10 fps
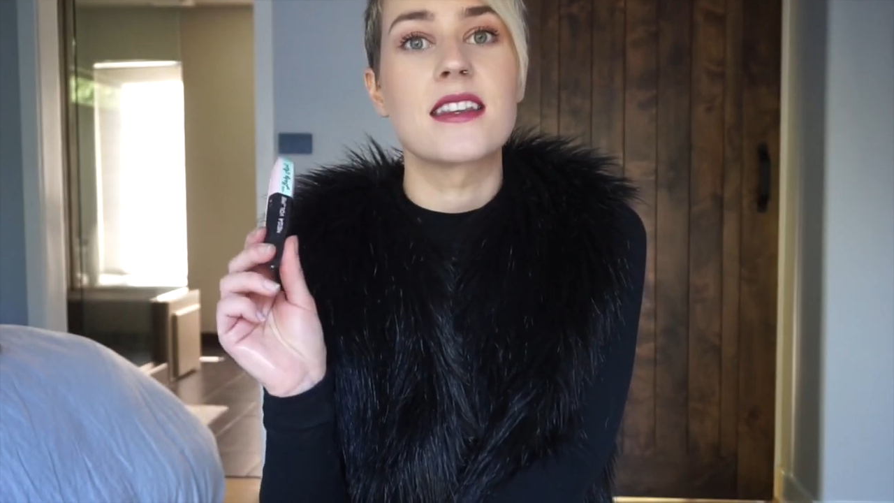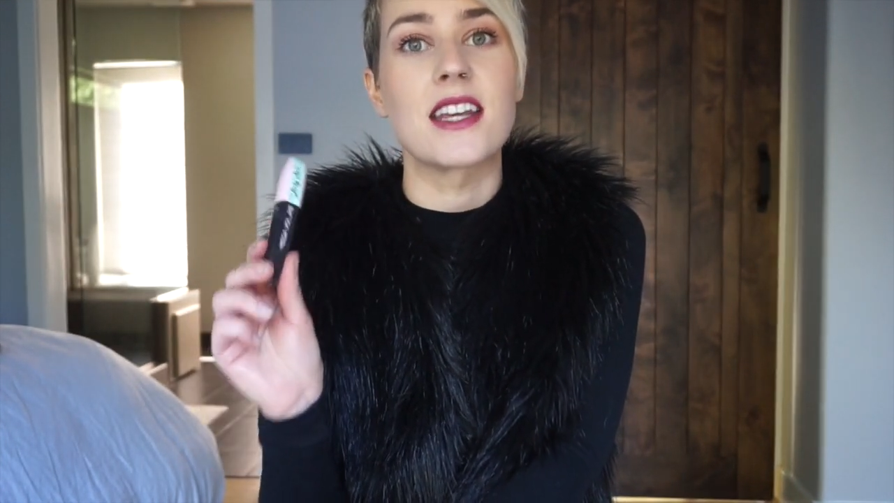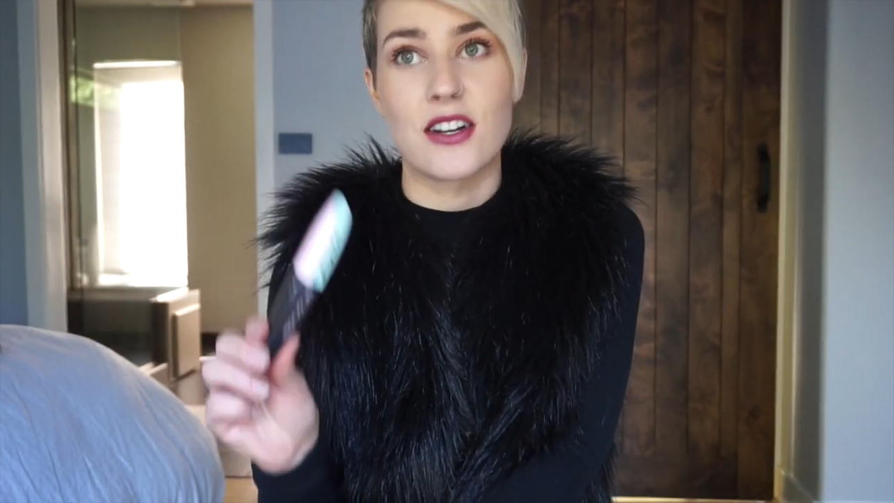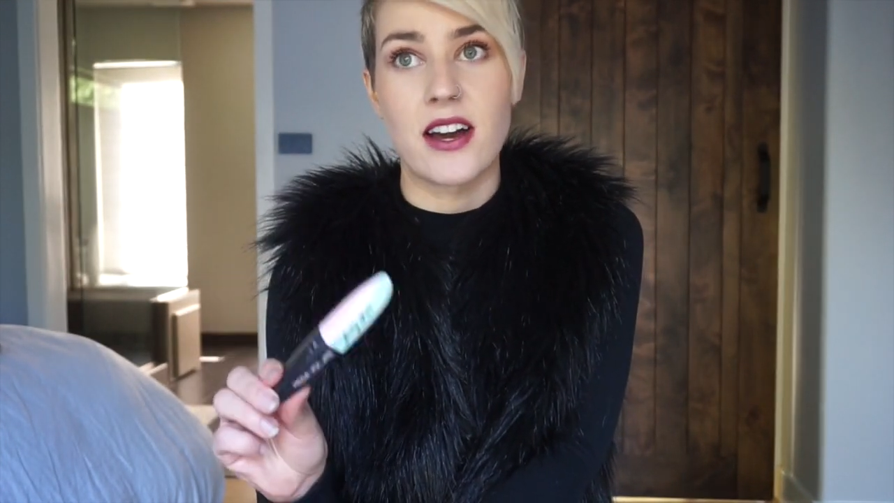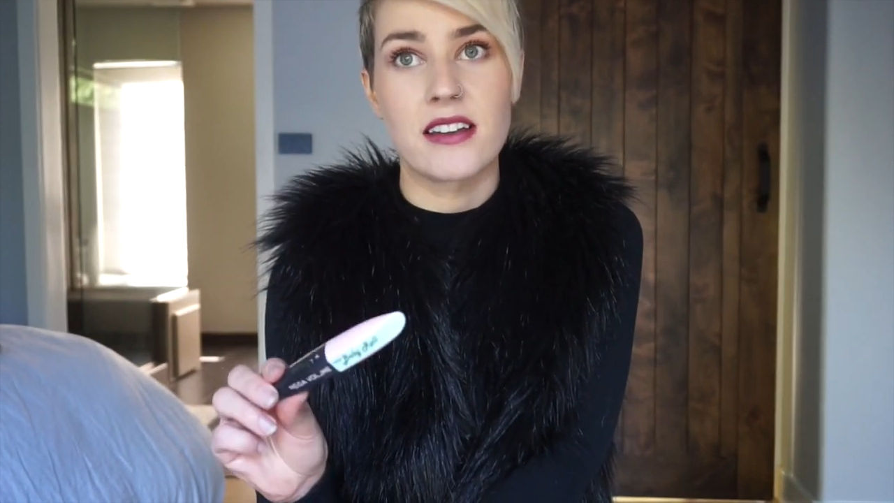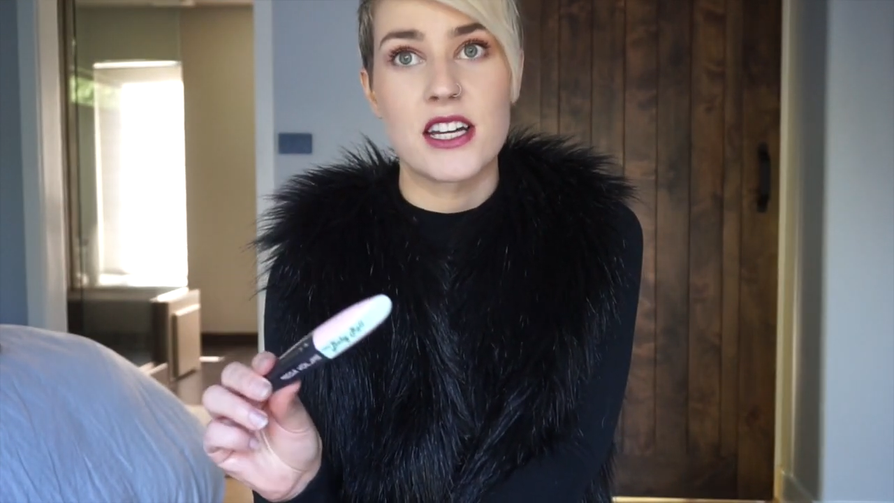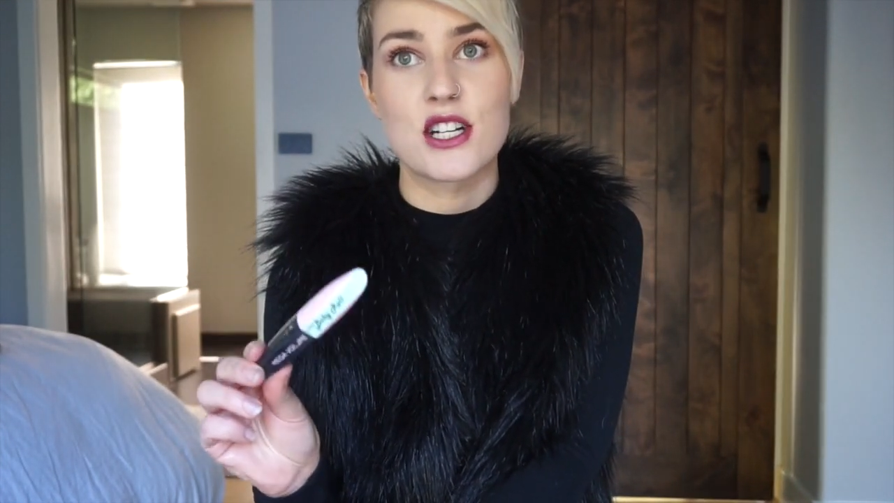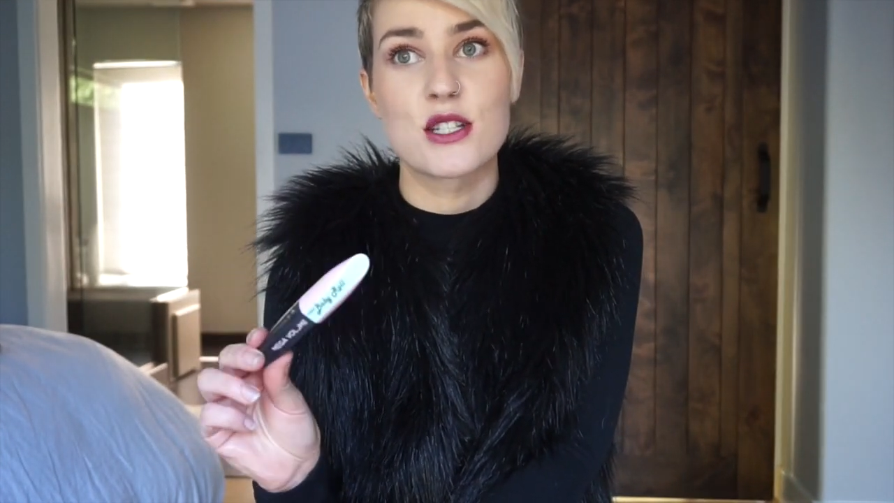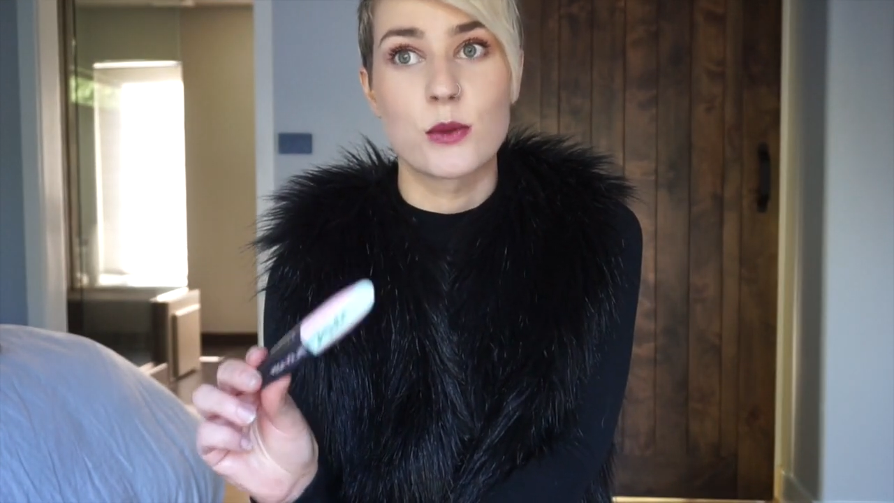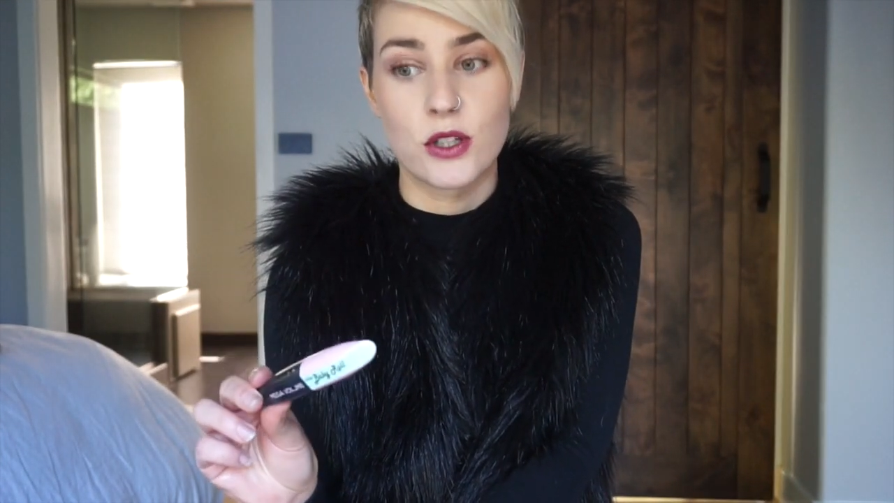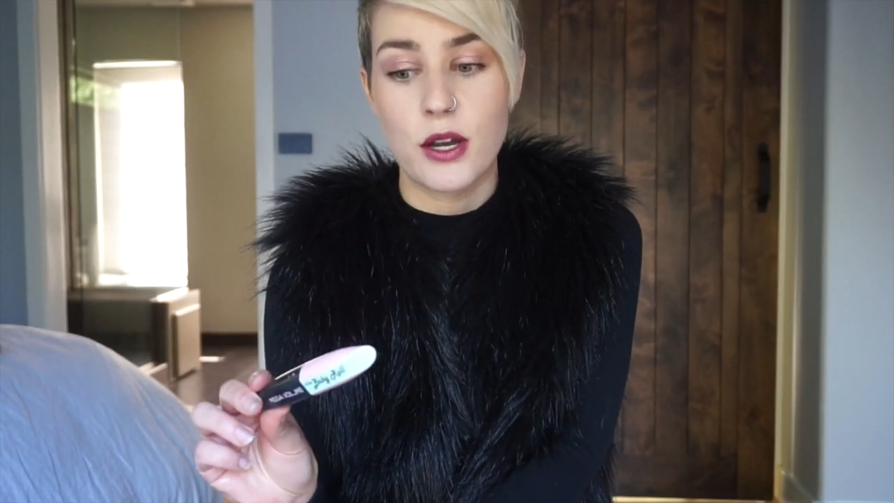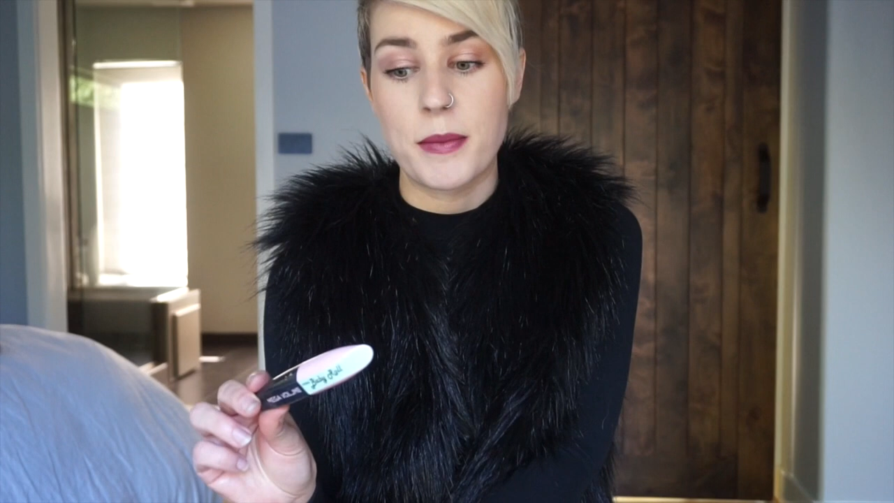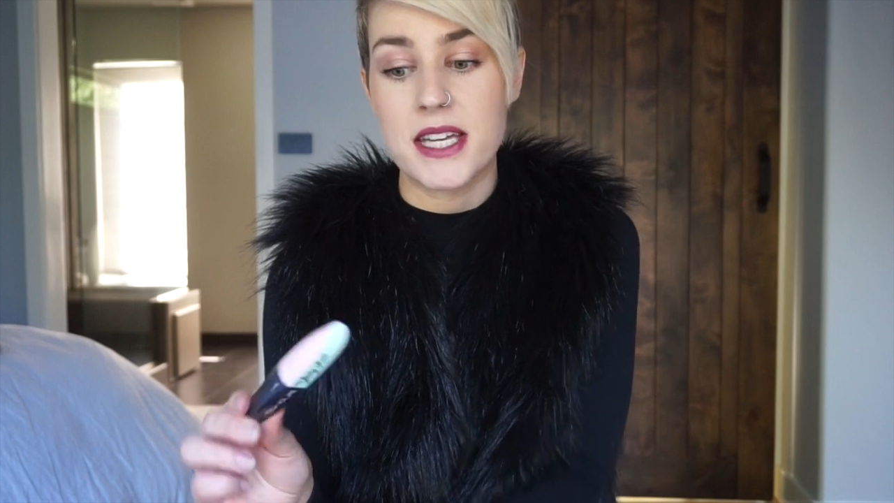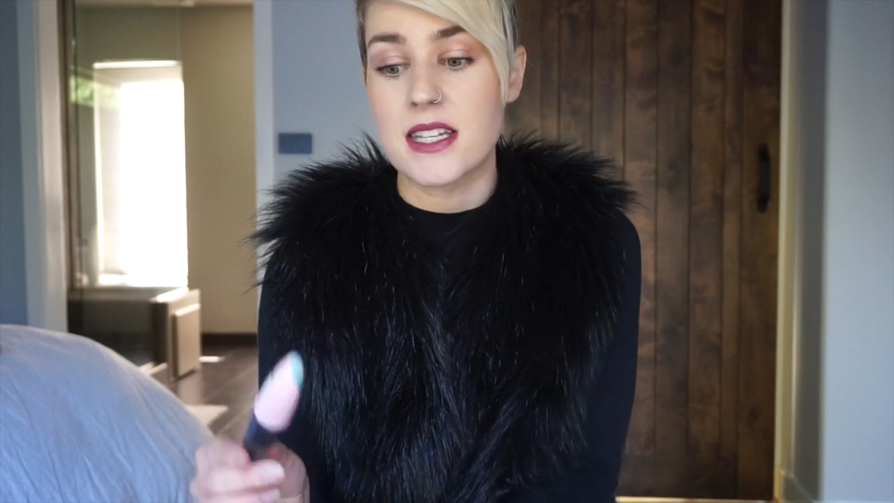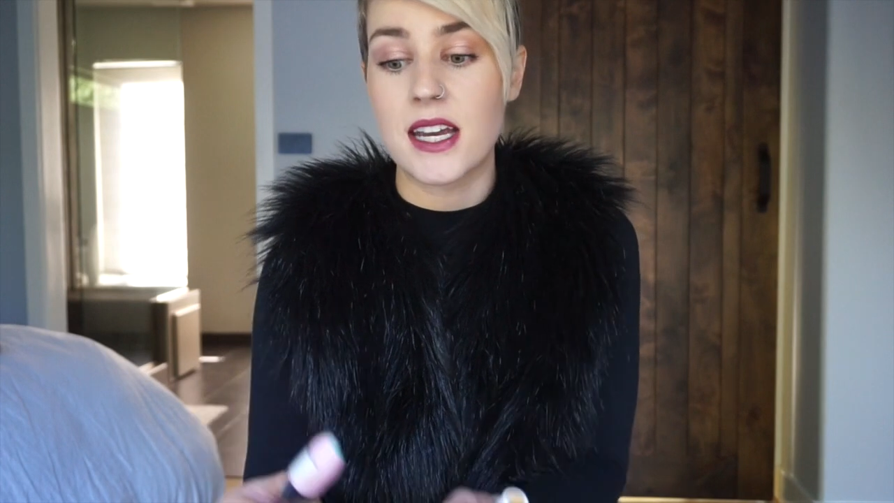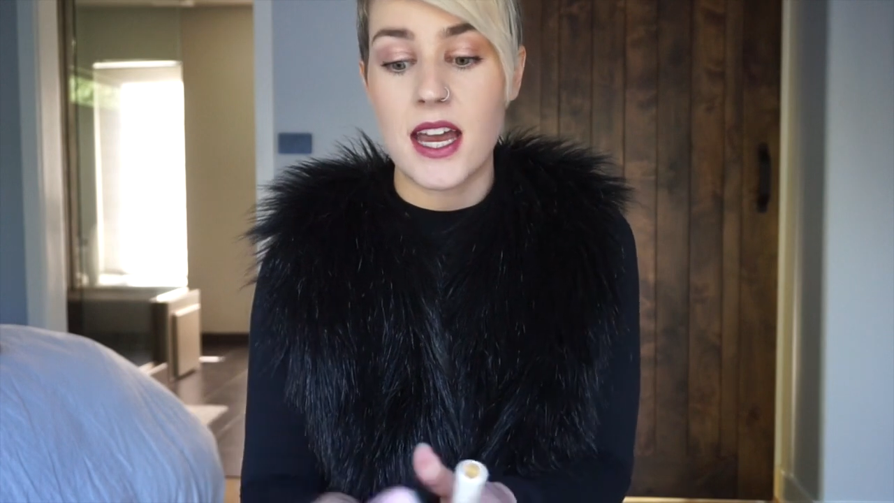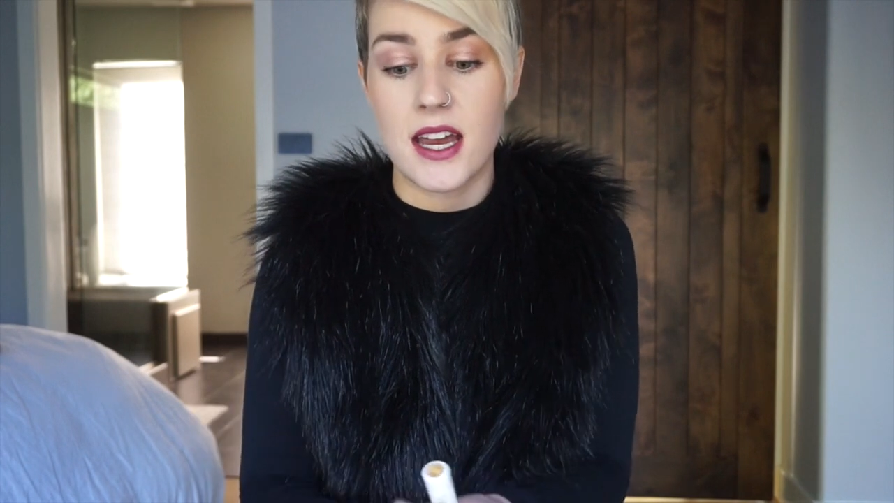that your eyelashes will look amazing,